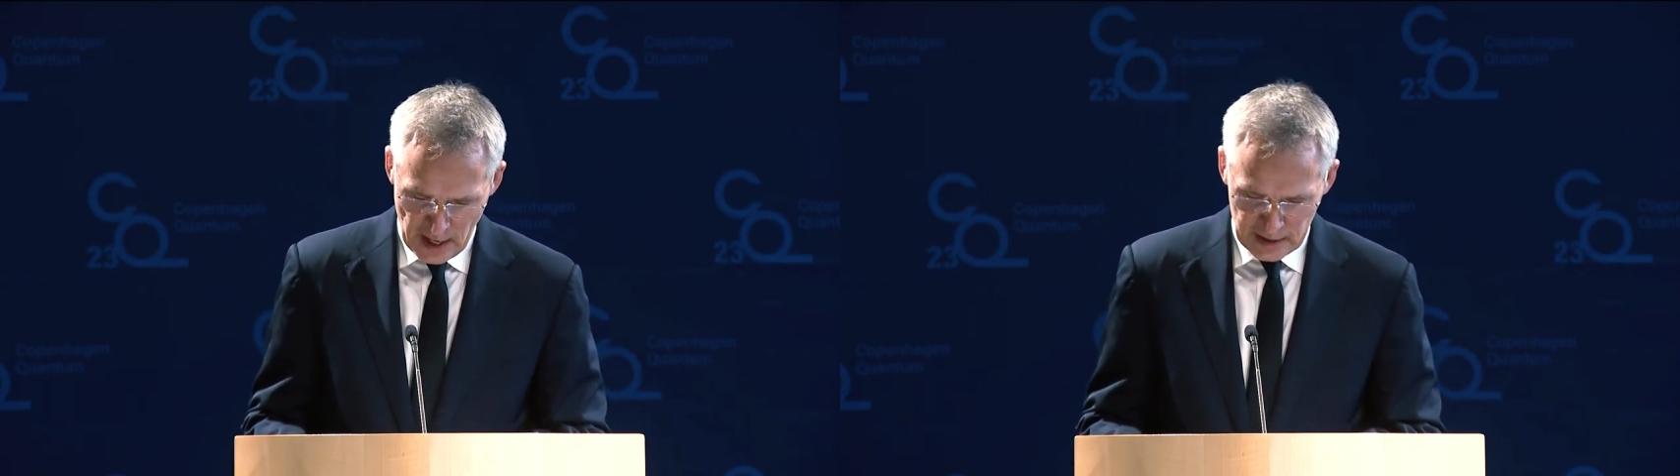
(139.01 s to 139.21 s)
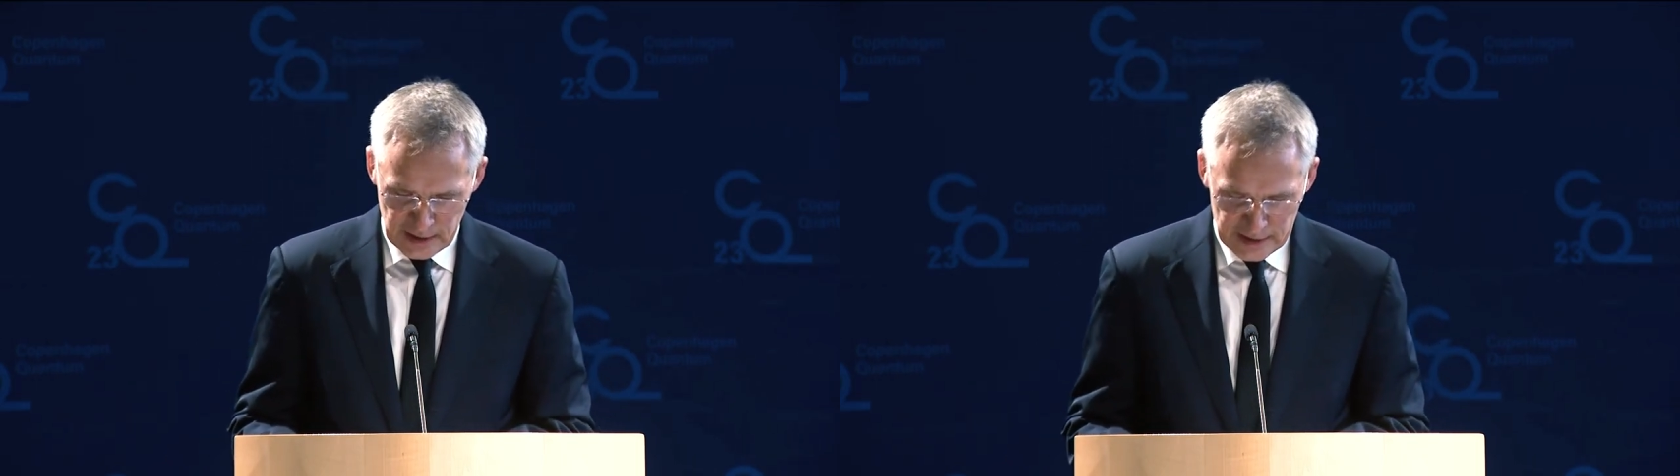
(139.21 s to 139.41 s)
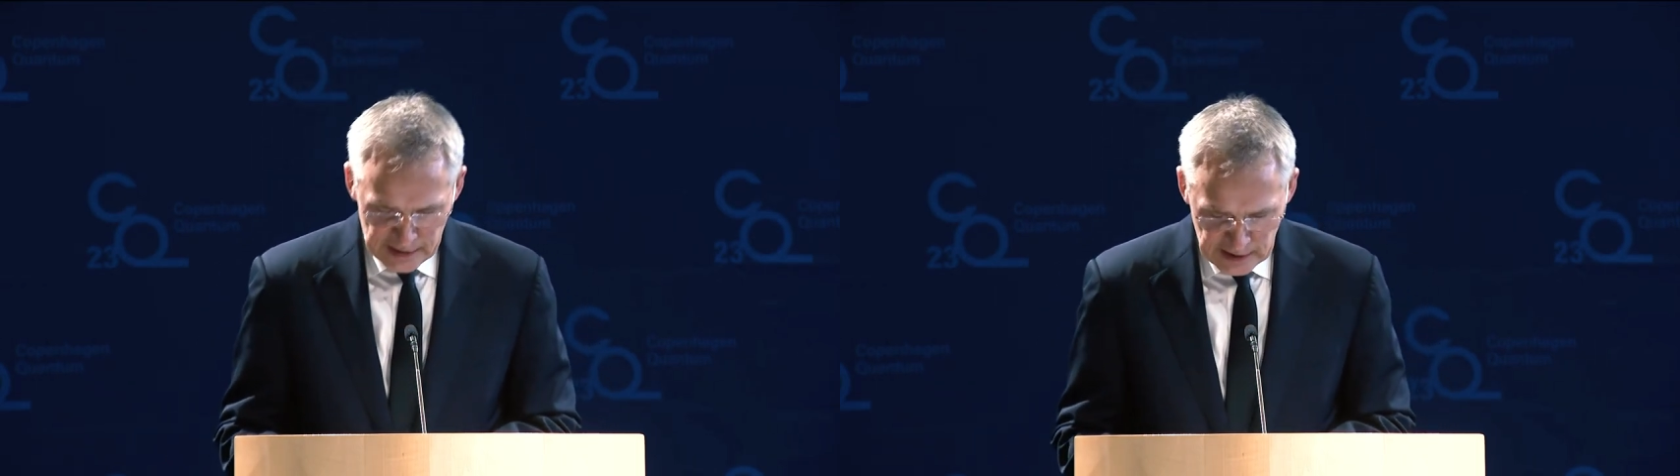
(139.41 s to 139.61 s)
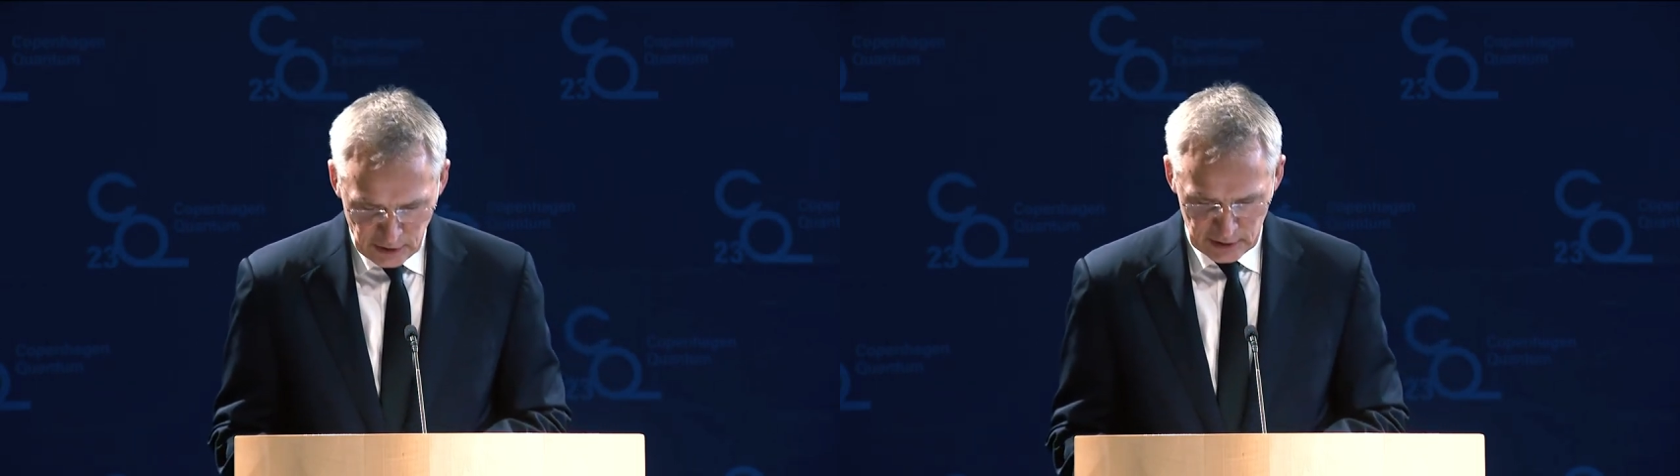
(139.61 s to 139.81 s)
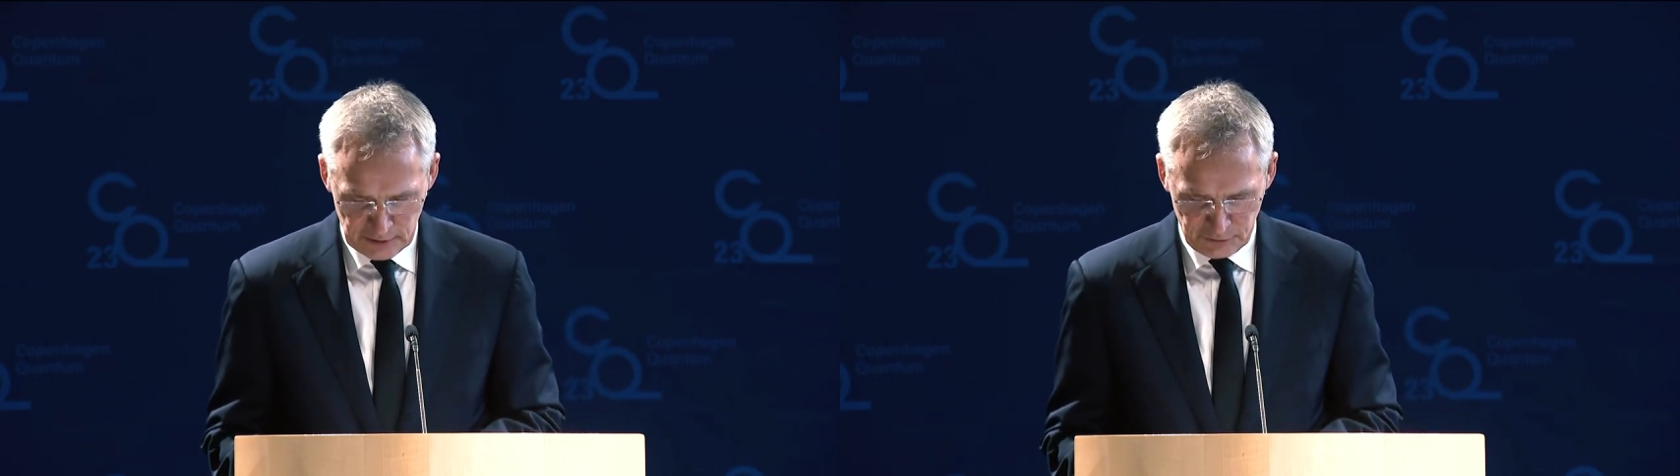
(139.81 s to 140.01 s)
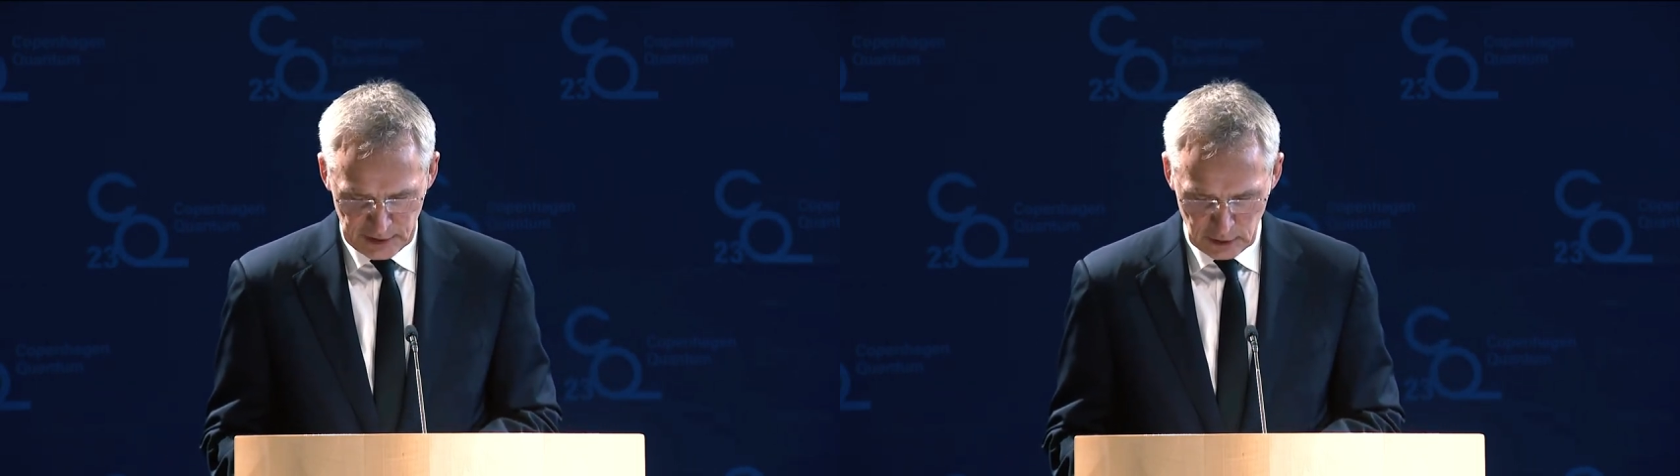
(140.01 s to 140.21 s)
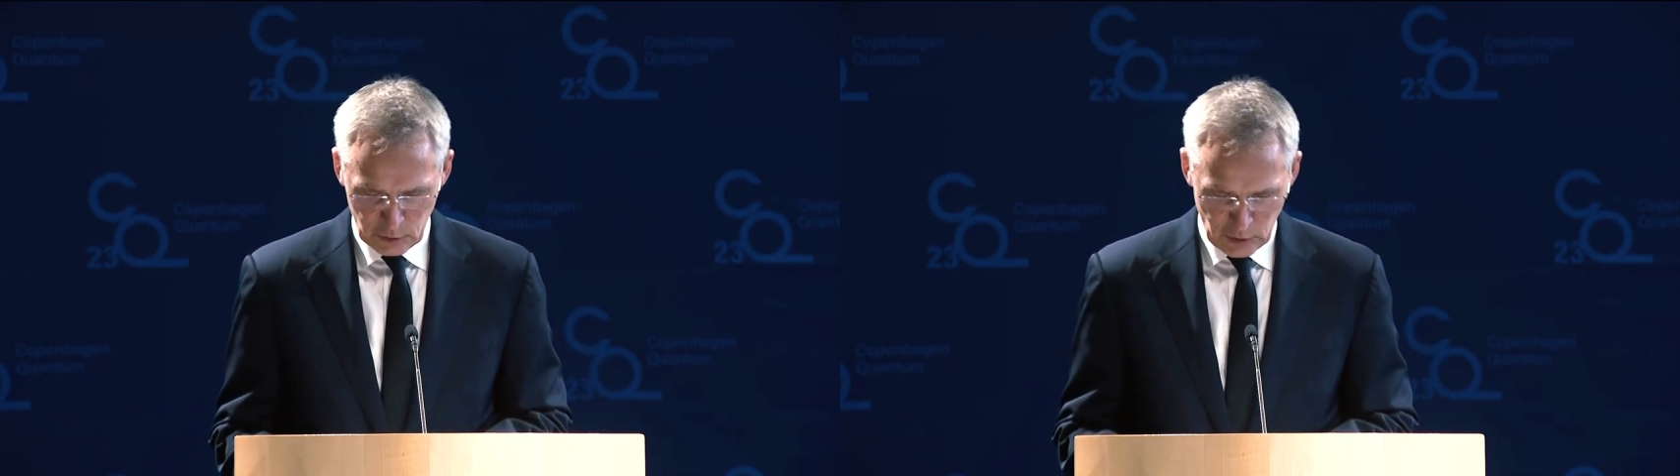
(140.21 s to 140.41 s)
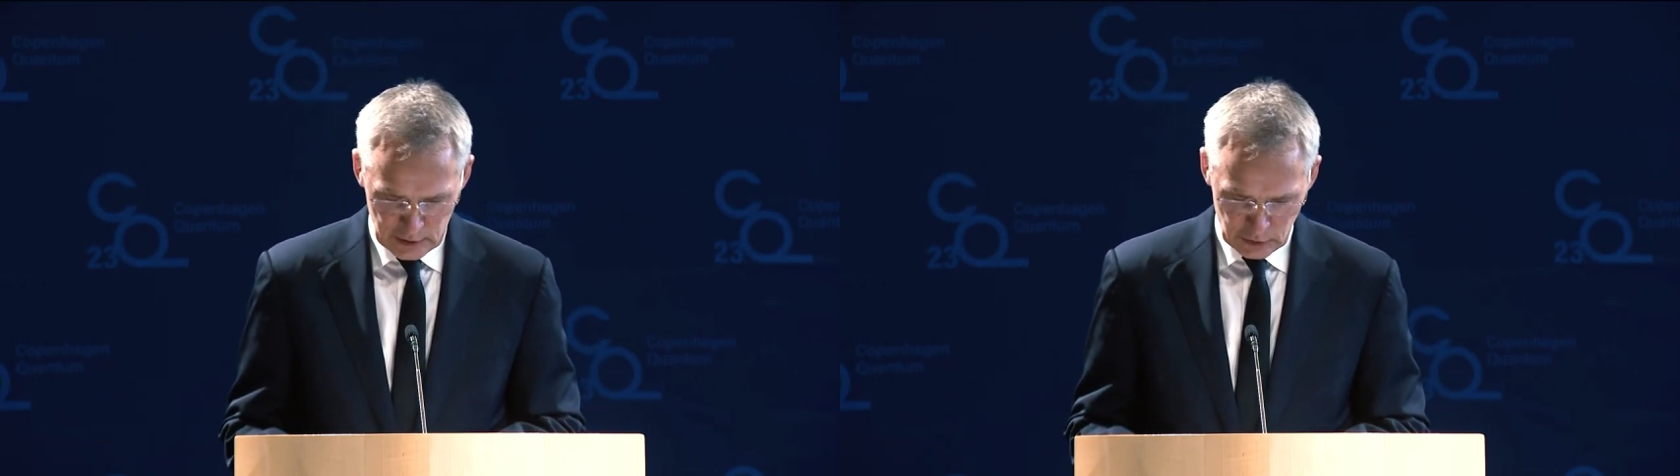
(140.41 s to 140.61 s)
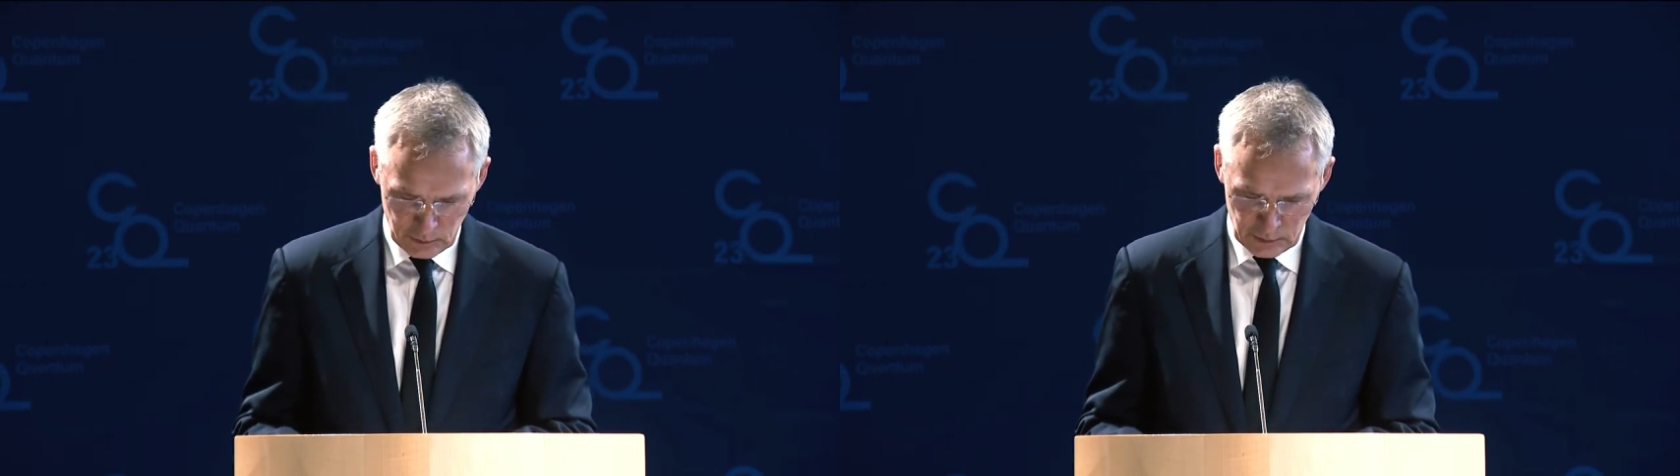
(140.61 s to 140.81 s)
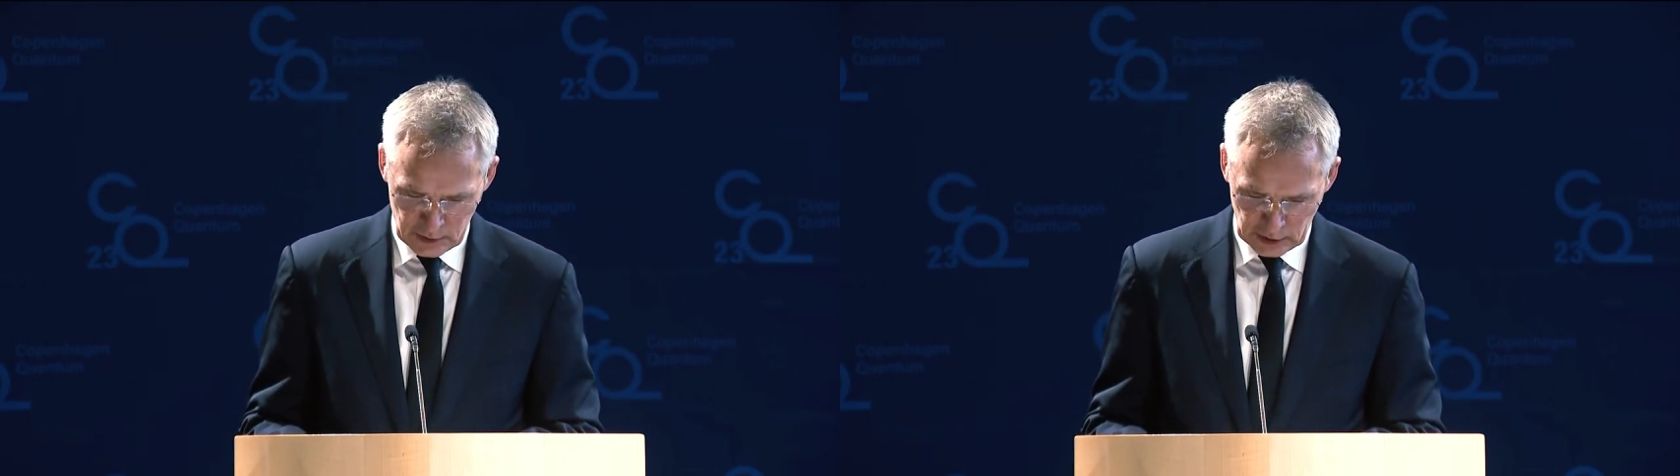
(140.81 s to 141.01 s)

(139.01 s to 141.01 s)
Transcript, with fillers: and a leader in the field of quantum